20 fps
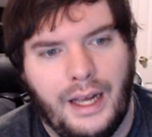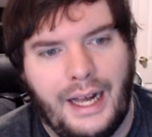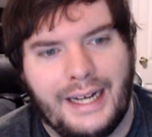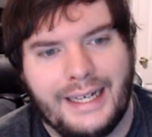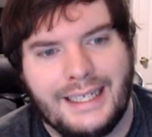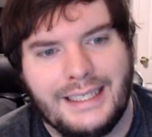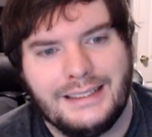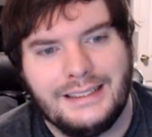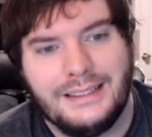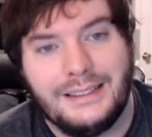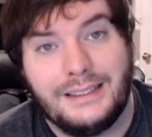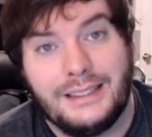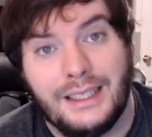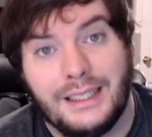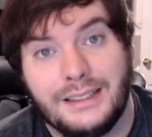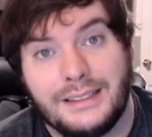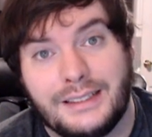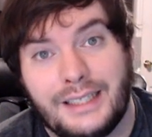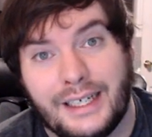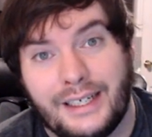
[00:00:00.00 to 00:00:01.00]
I guess it
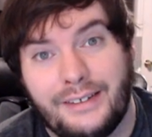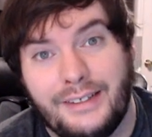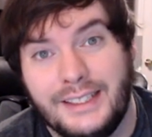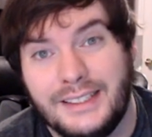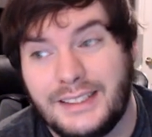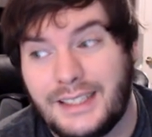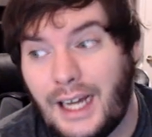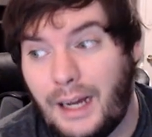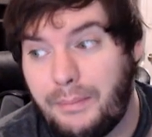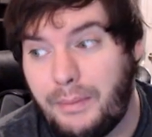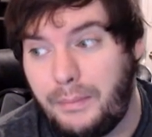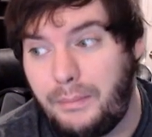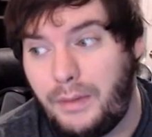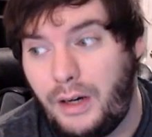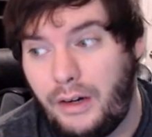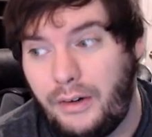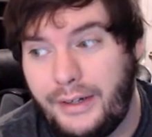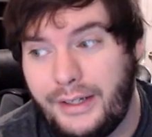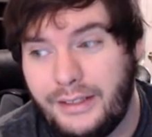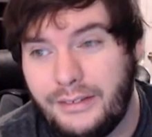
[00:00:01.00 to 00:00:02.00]
does technically stop
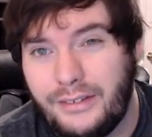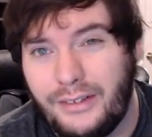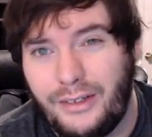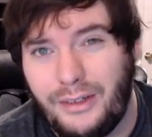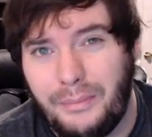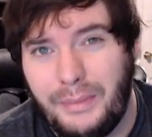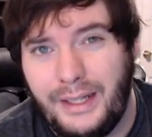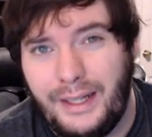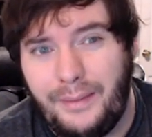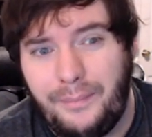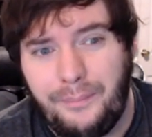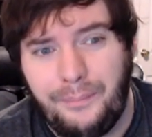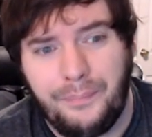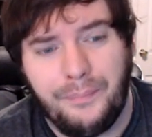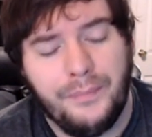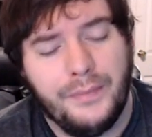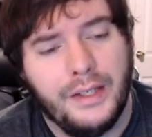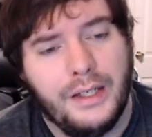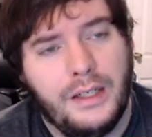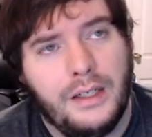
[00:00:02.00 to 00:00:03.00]
Amalia a little bit,
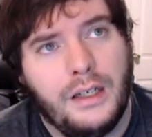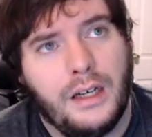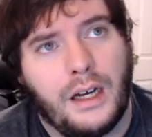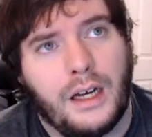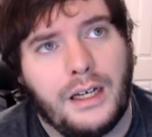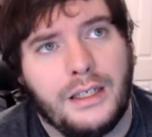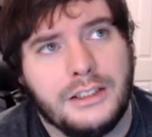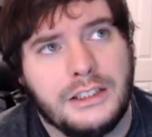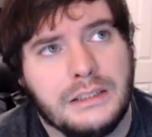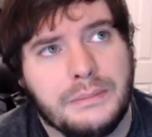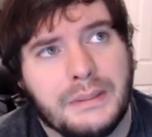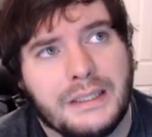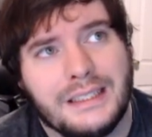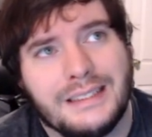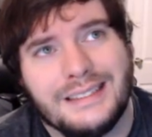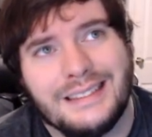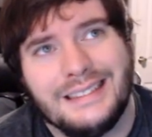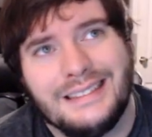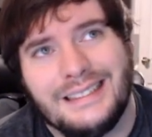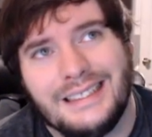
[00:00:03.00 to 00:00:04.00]
just
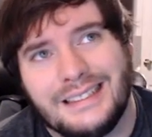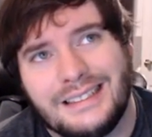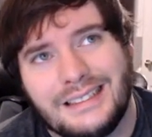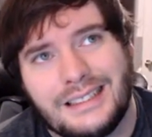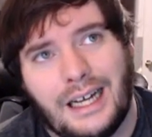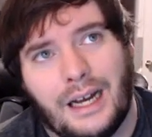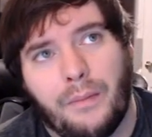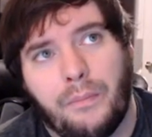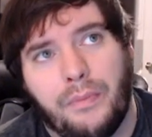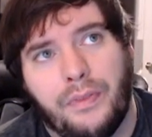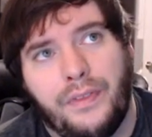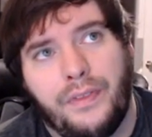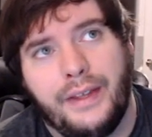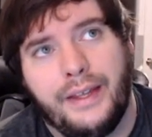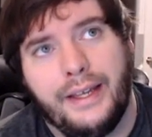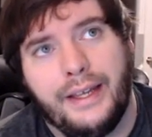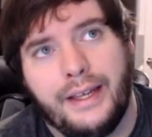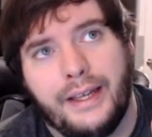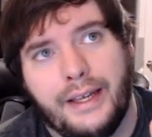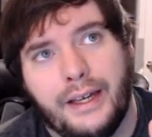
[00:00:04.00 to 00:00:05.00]
because it does stop
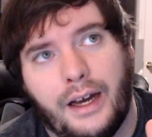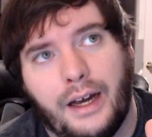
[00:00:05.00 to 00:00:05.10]
the